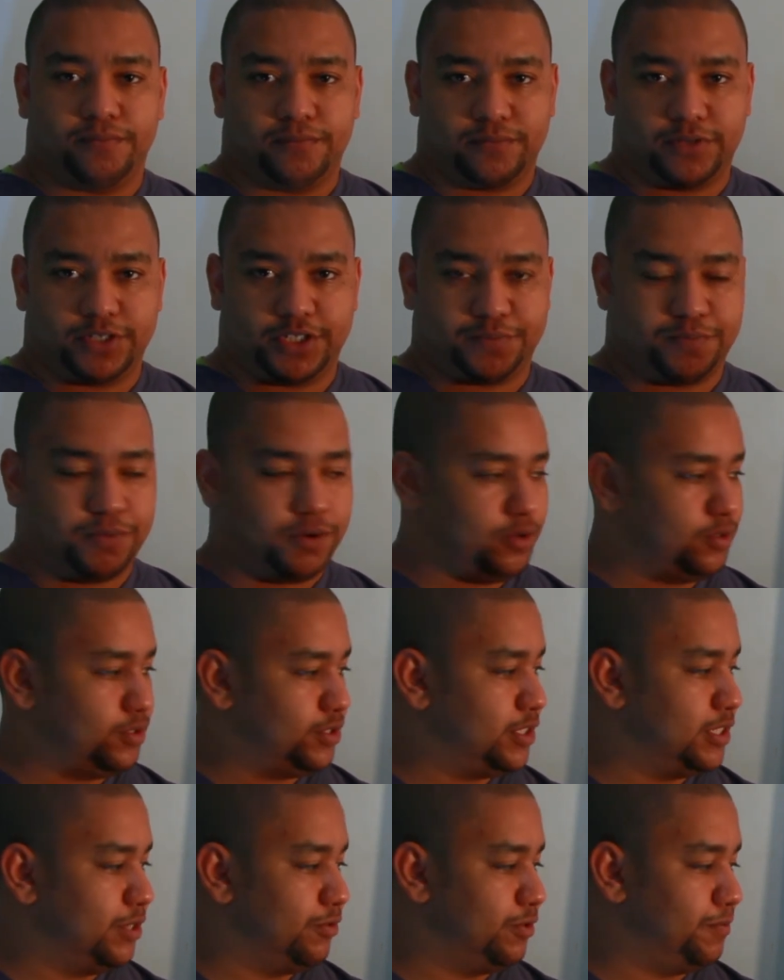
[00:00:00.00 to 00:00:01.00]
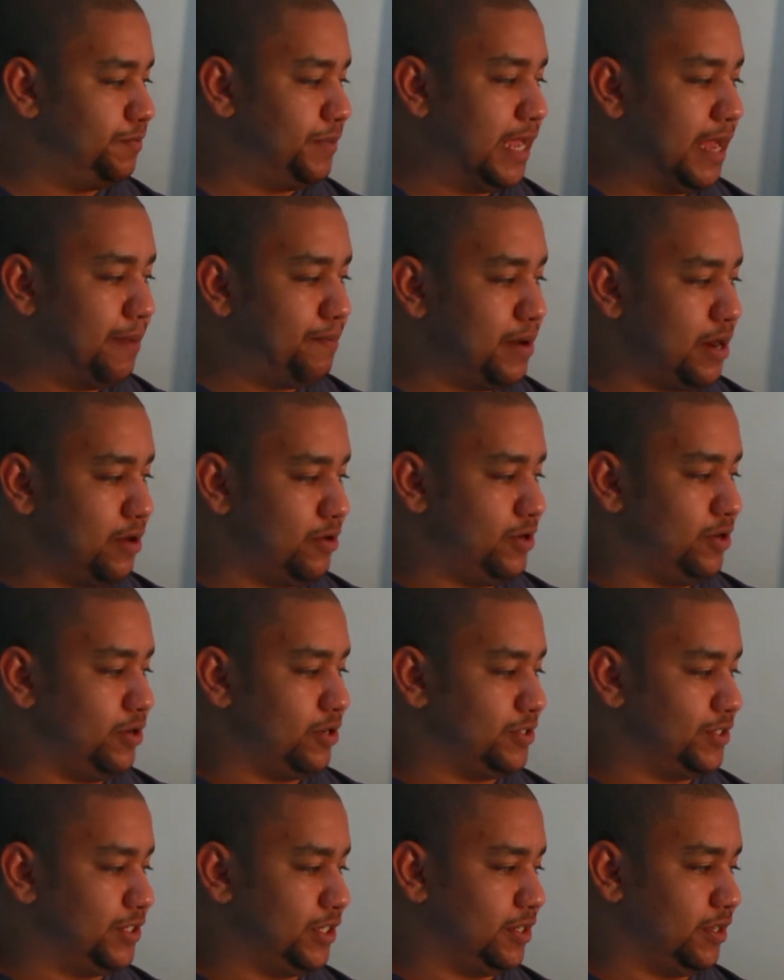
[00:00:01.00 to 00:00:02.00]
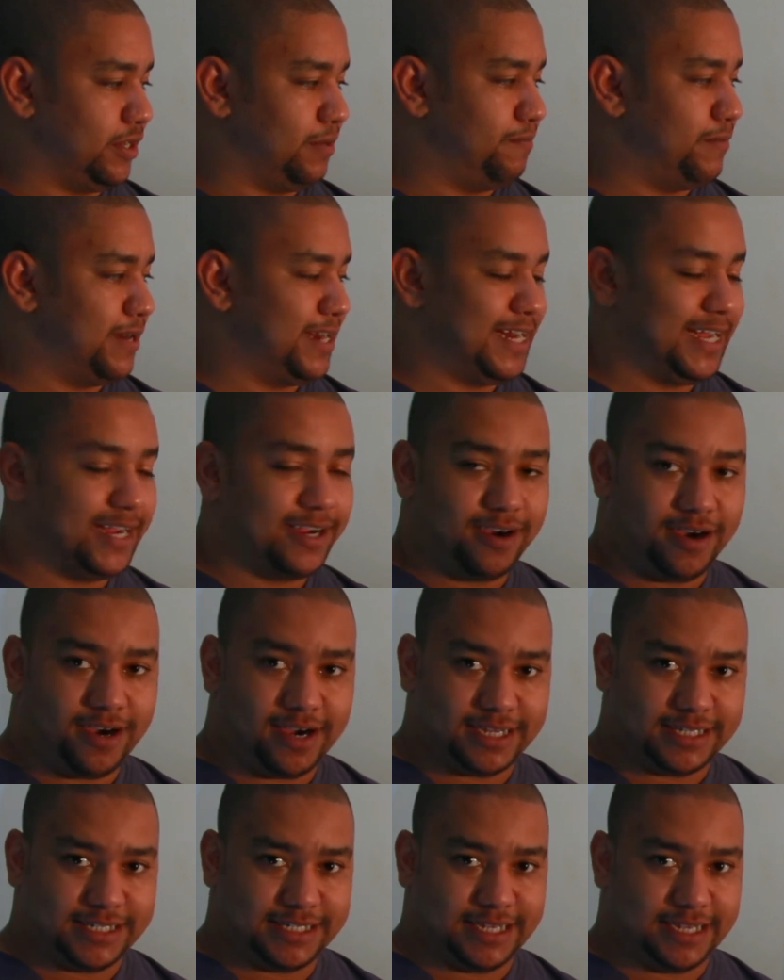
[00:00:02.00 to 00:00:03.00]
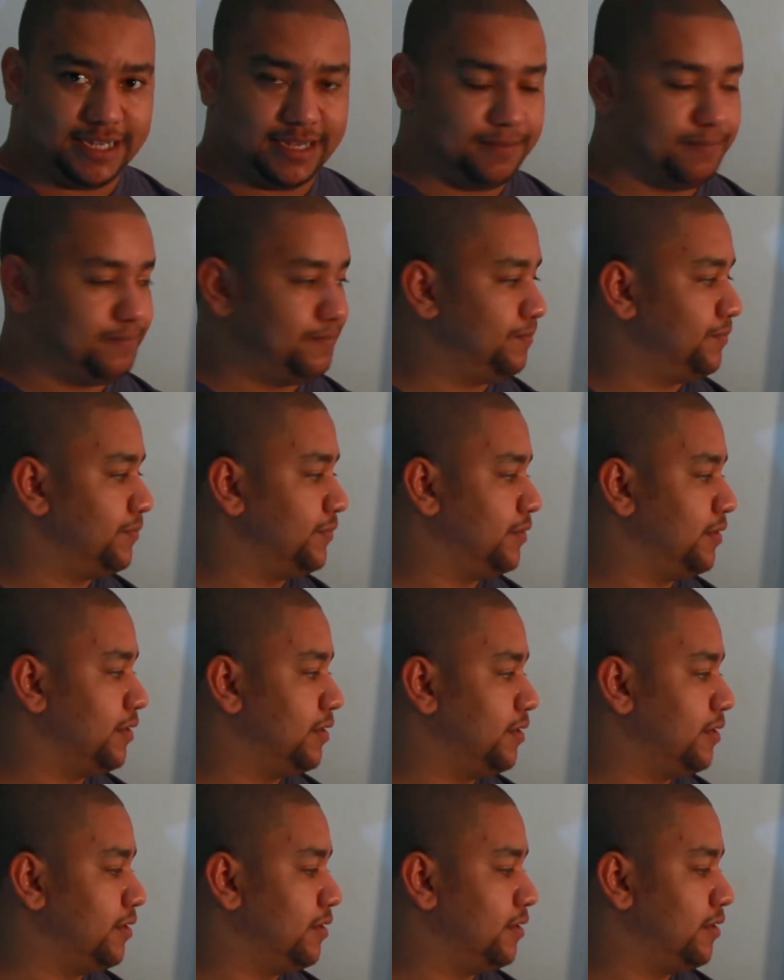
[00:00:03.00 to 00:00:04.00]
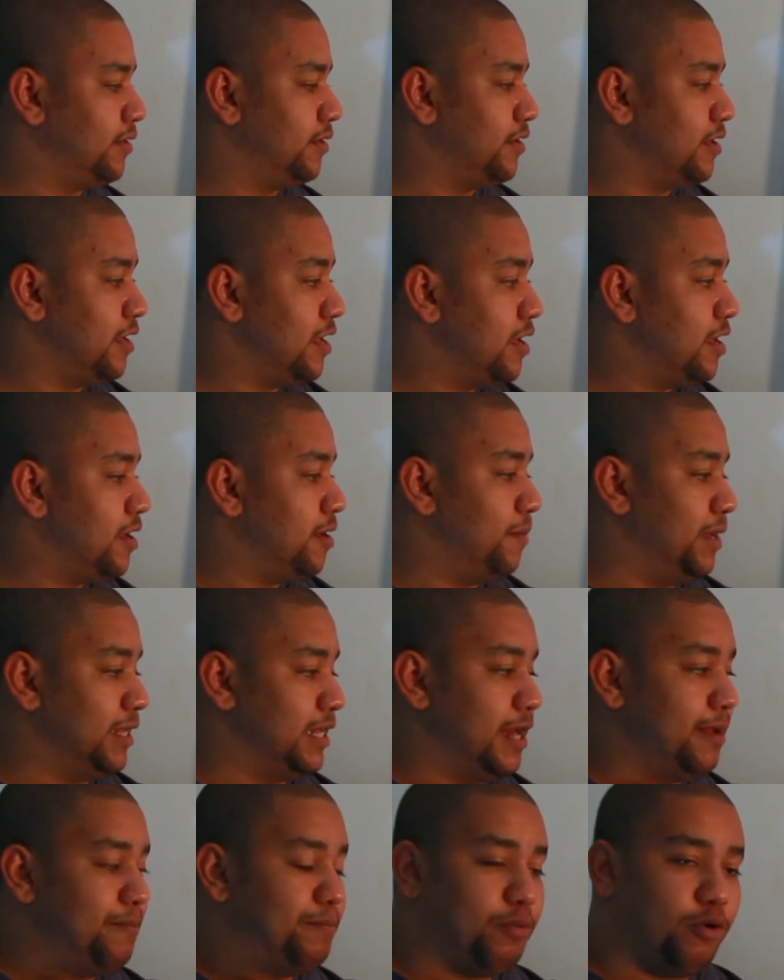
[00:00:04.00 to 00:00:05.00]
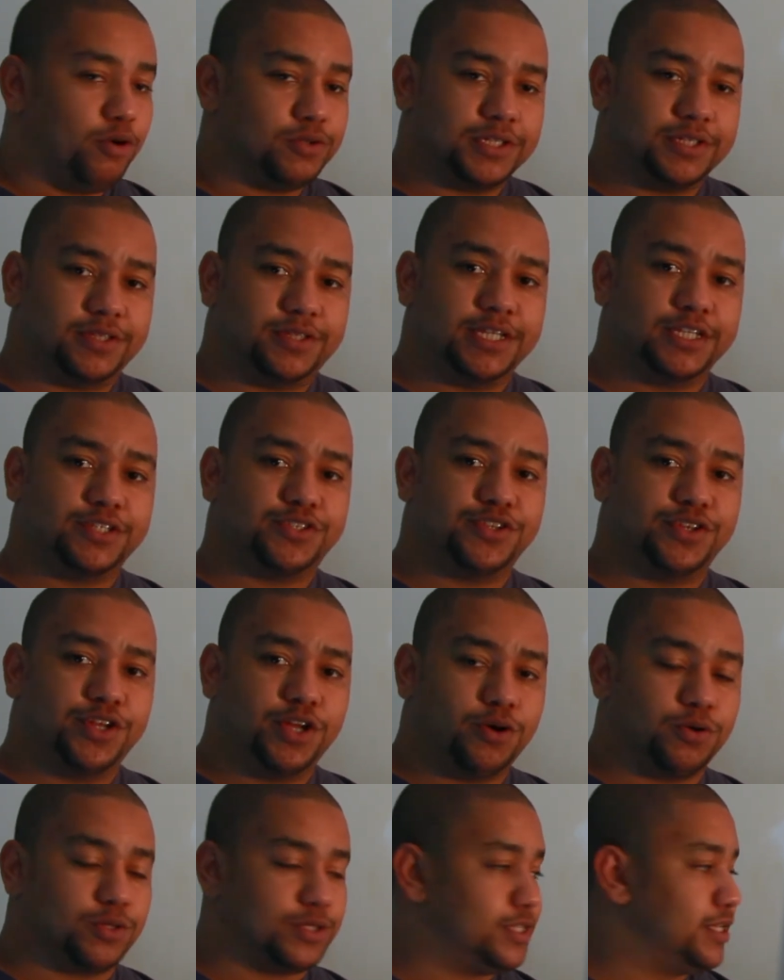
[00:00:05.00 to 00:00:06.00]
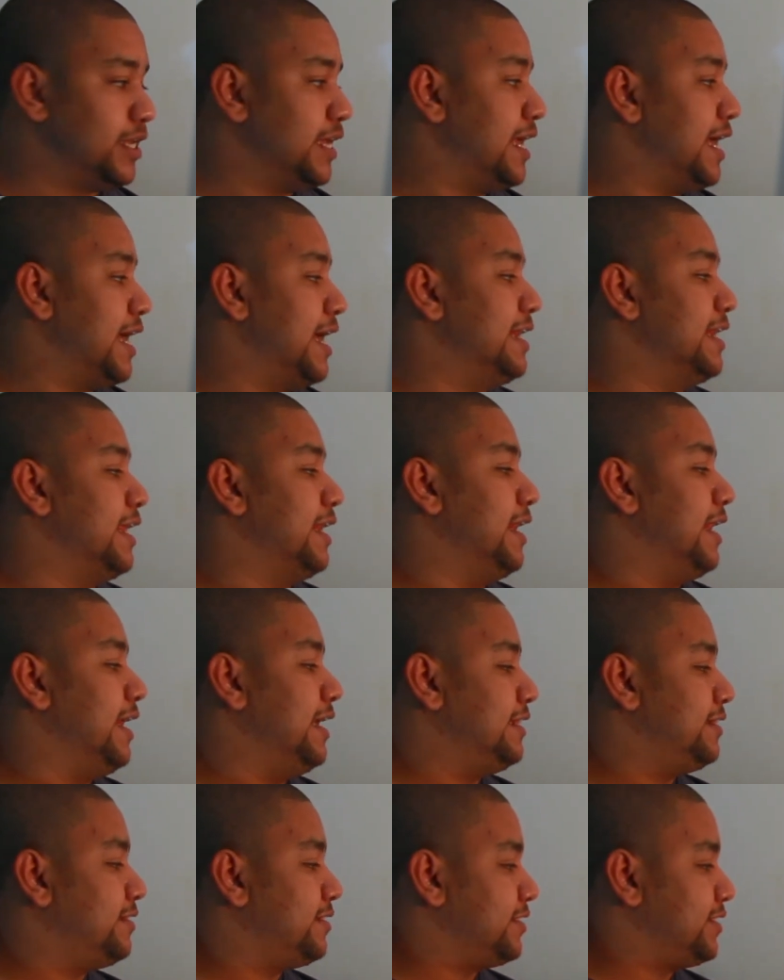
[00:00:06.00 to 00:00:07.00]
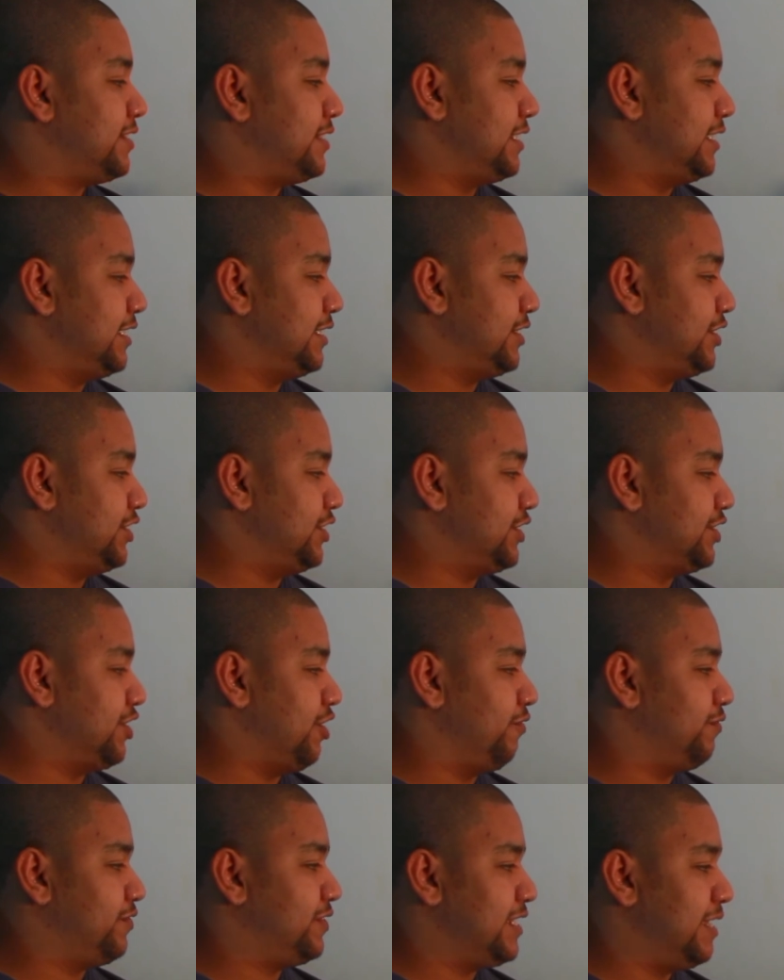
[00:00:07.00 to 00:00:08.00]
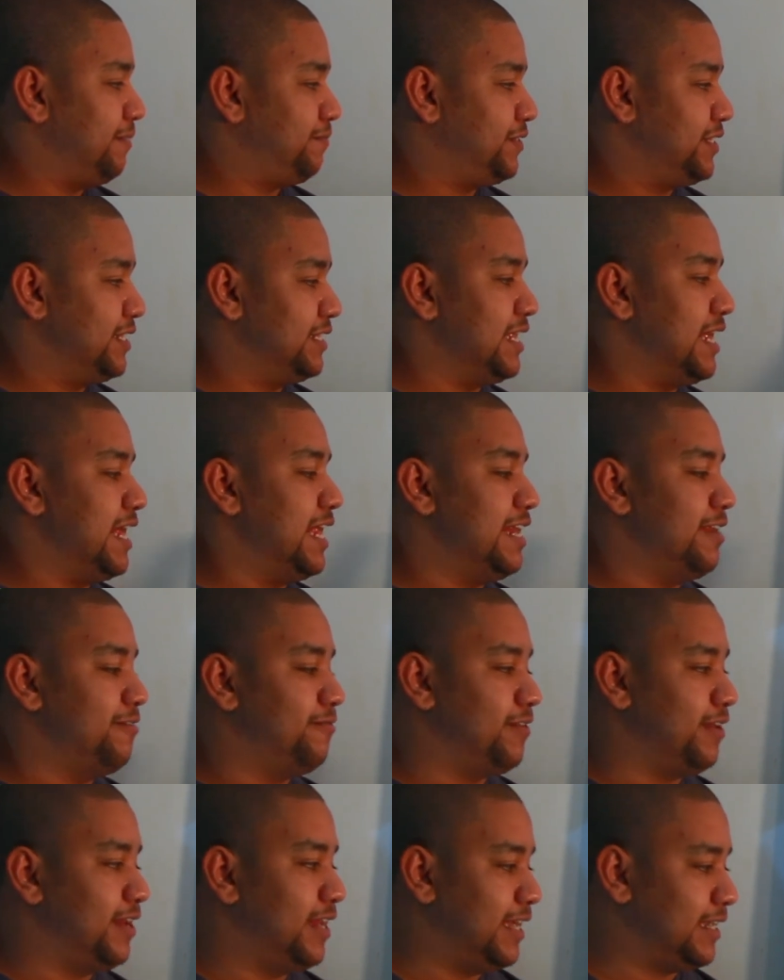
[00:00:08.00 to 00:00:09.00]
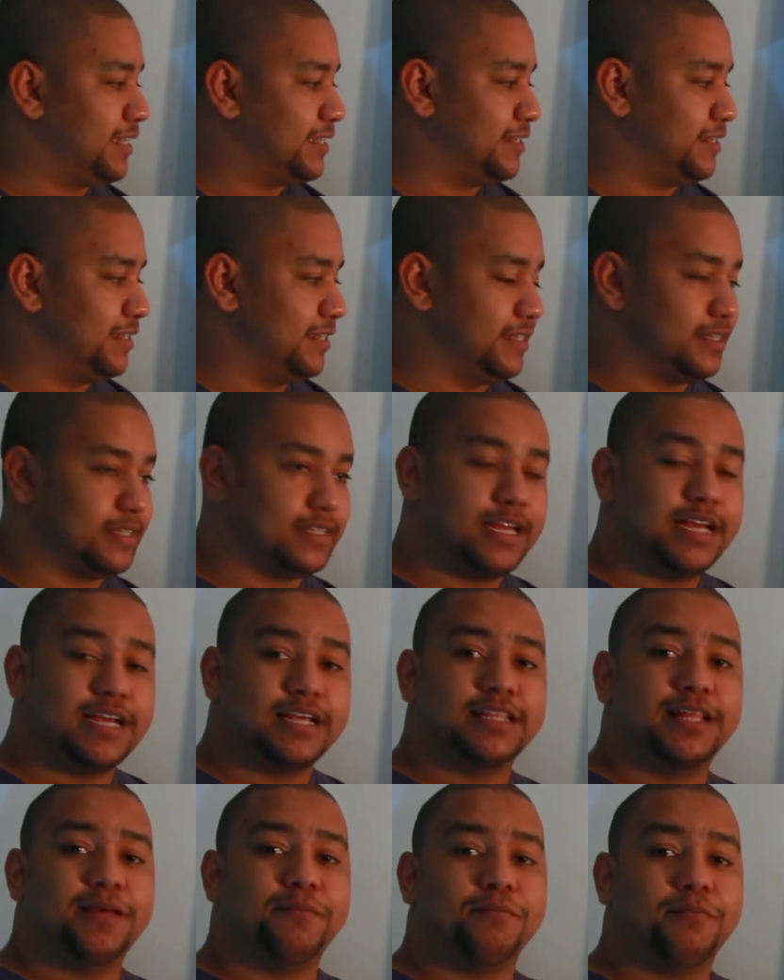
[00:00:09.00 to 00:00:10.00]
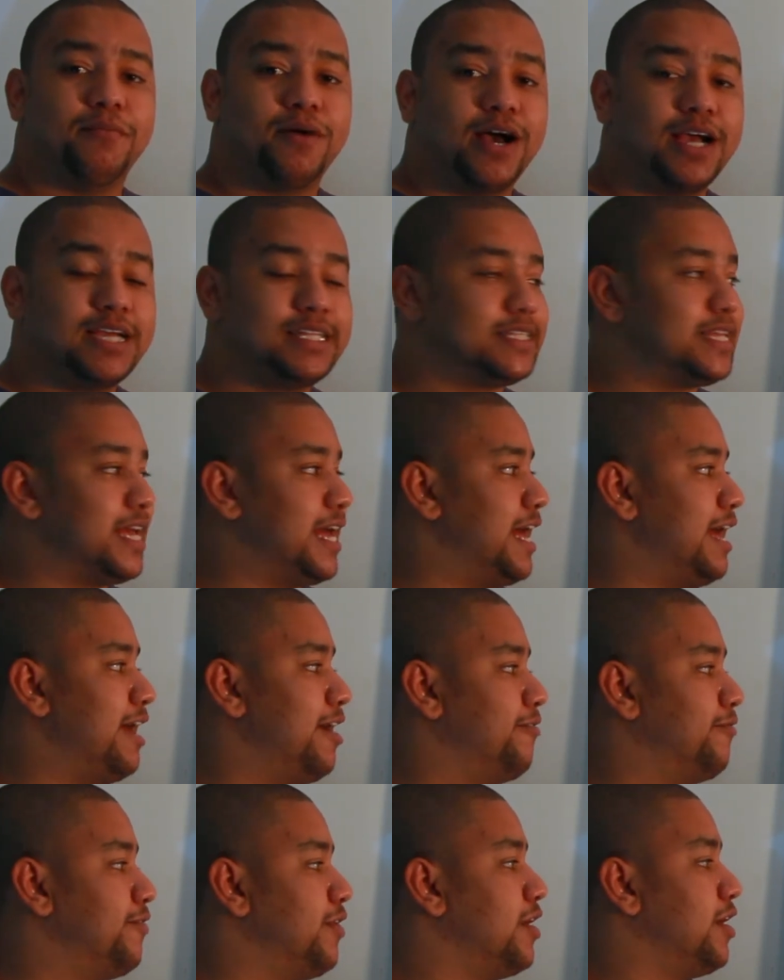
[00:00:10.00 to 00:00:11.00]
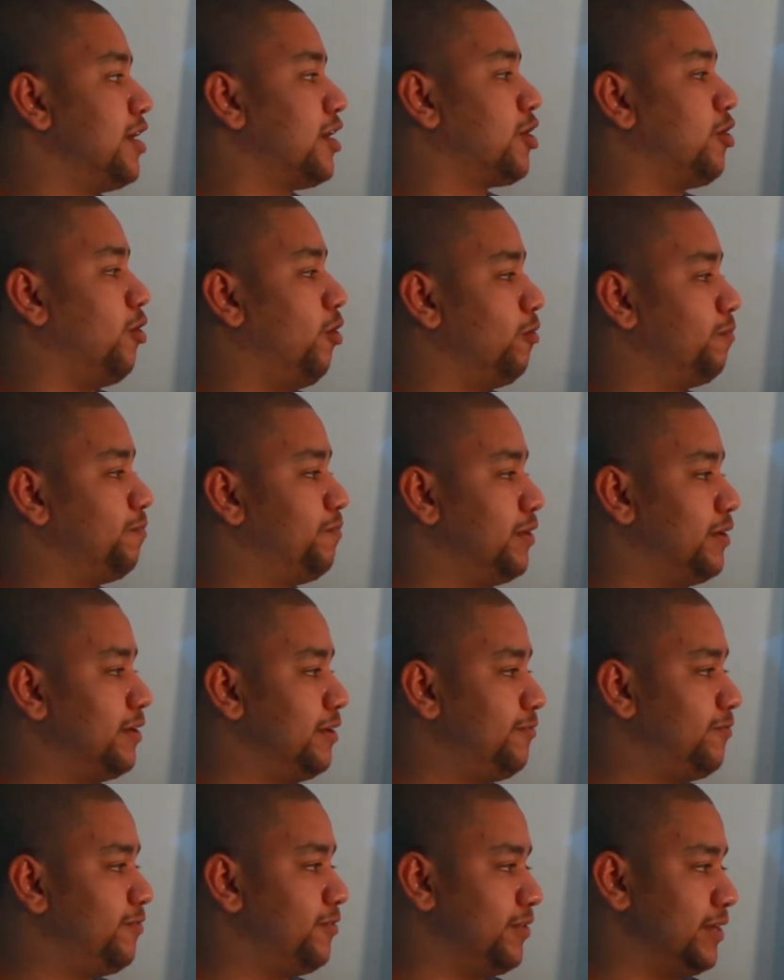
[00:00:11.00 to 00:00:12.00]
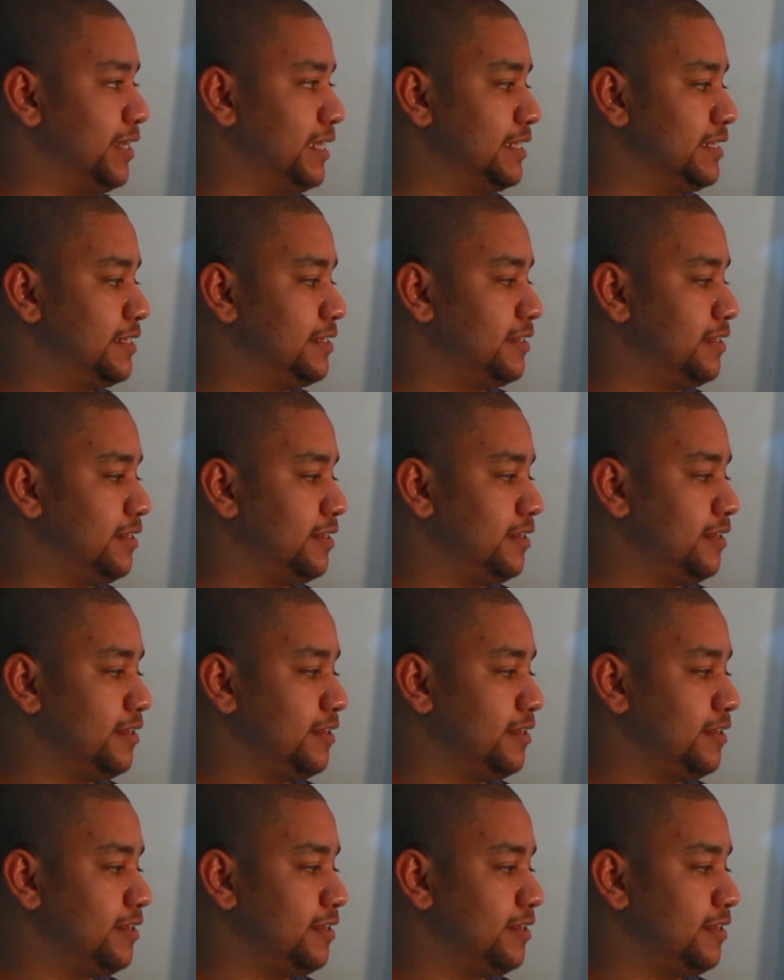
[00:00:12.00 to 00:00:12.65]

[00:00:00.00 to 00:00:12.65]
response, there would be a paradoxical bradycardia. But an important thing to note, in the later stages of sepsis and anaphylaxis, they might have cold peripheries